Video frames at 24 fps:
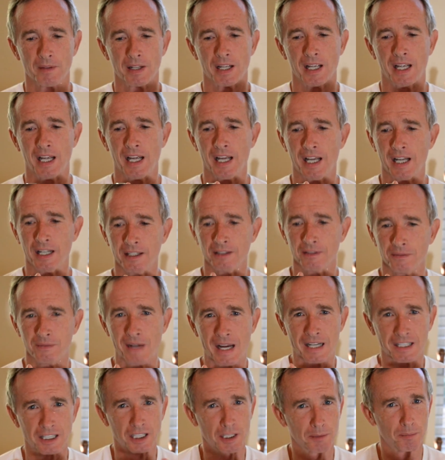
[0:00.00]
And in
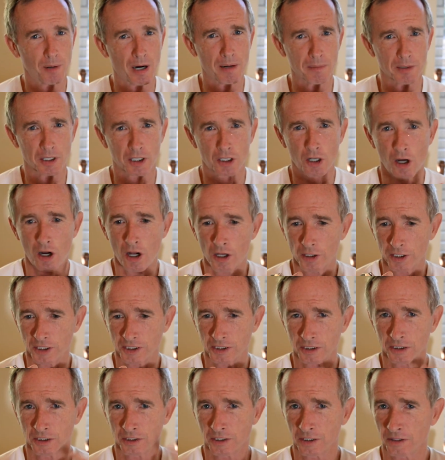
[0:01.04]
fact, the department called
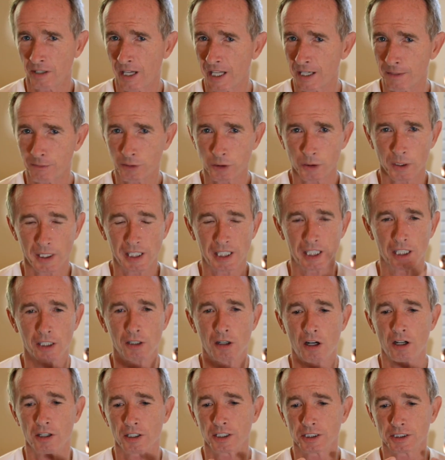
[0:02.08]
us, their head of training
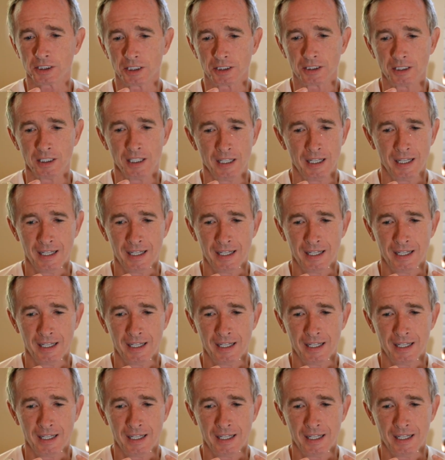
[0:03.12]
called us and